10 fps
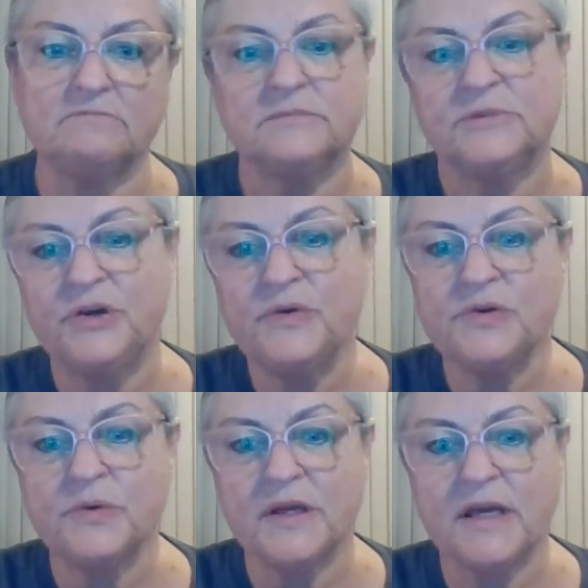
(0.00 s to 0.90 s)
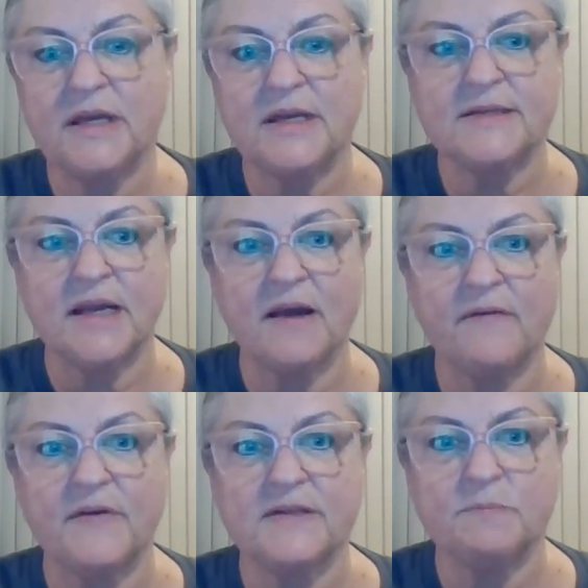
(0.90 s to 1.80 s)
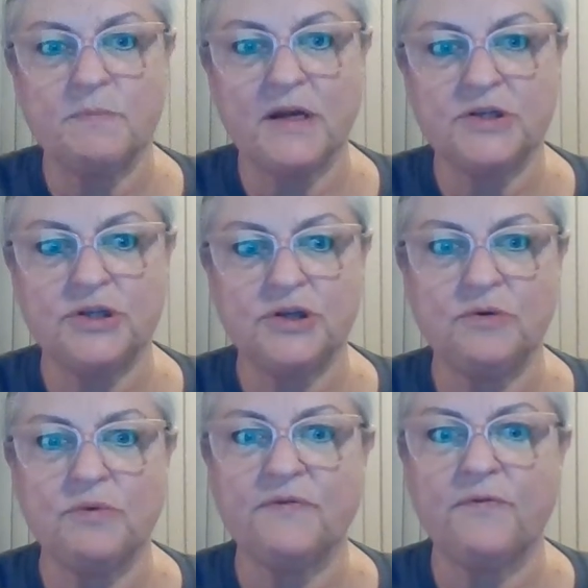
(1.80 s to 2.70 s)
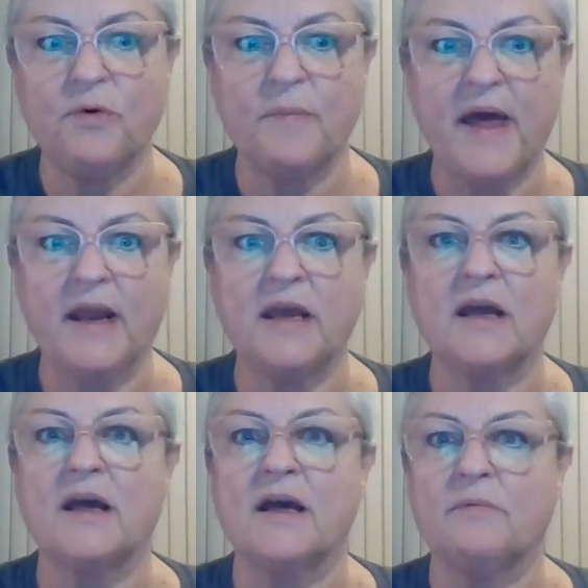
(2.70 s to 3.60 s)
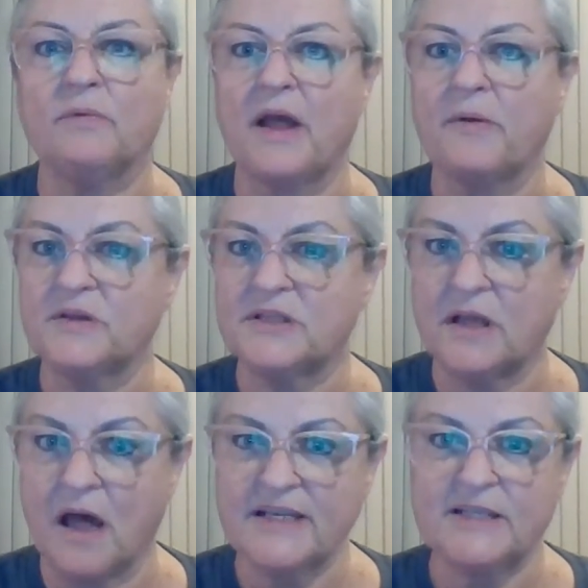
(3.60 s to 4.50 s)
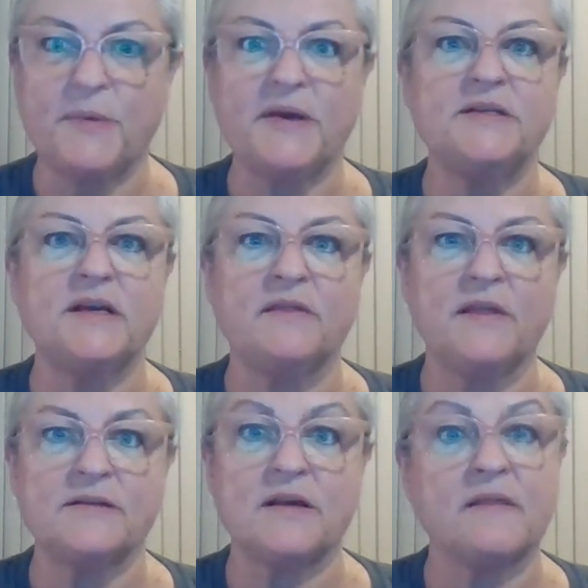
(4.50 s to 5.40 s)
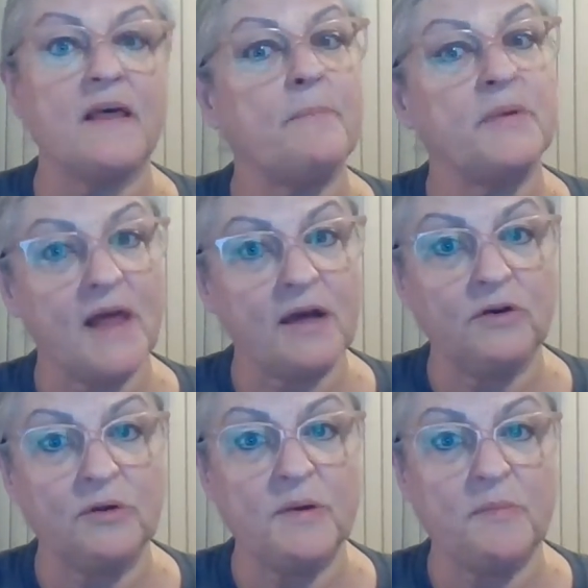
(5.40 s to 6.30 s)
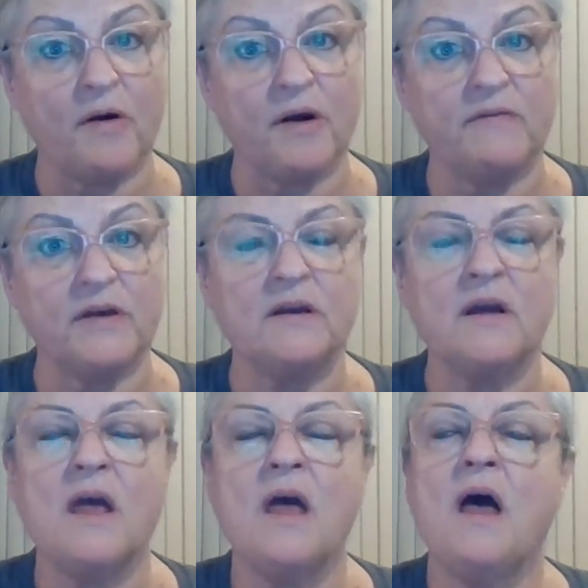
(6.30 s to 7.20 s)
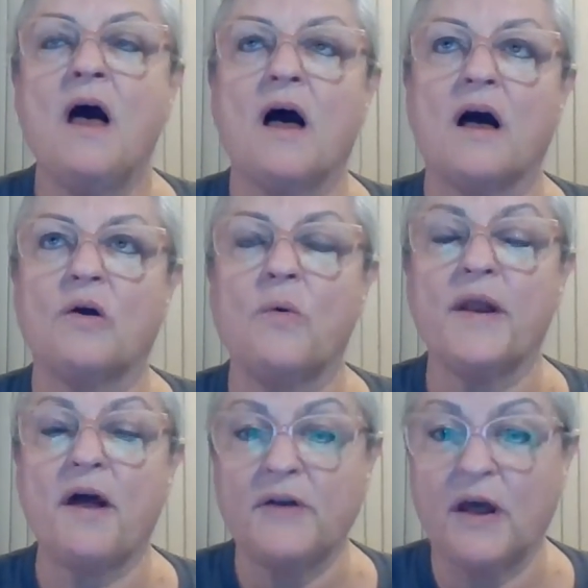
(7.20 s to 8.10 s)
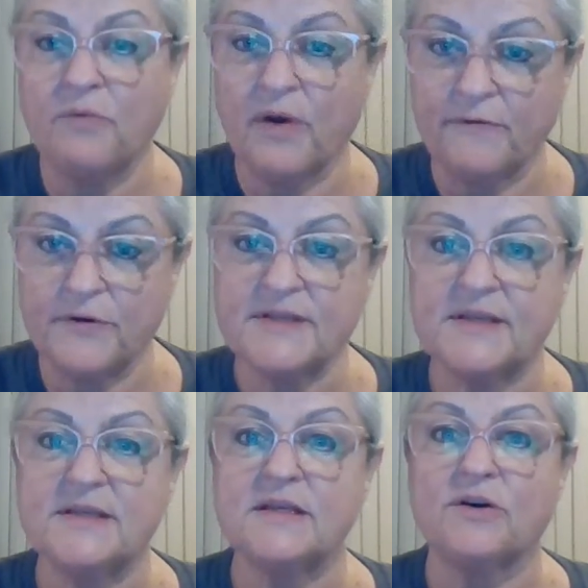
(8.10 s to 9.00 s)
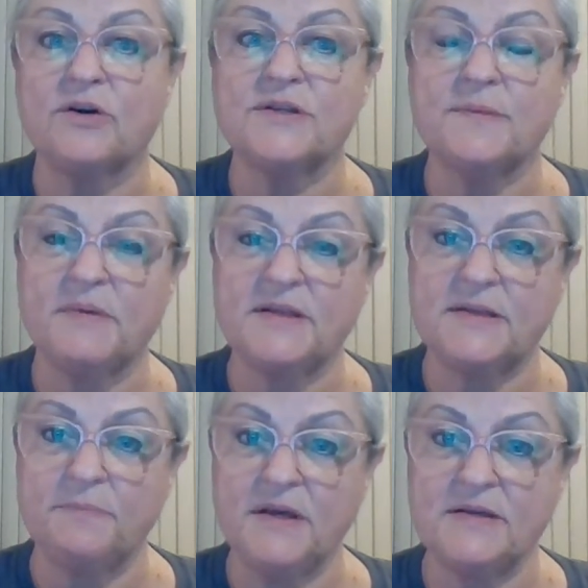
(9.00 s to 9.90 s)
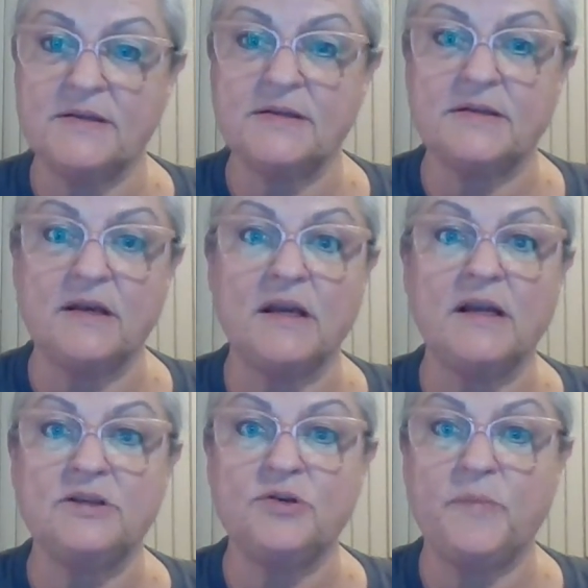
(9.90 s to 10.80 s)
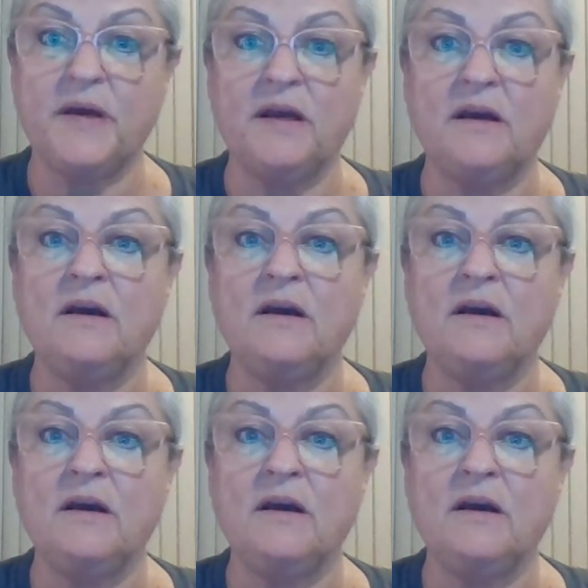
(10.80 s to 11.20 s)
Usually it doesn't have as much to do with formatting, like with line spacing and things like that, but that could be part of it. Quite often on references, there are some bits and pieces that need to be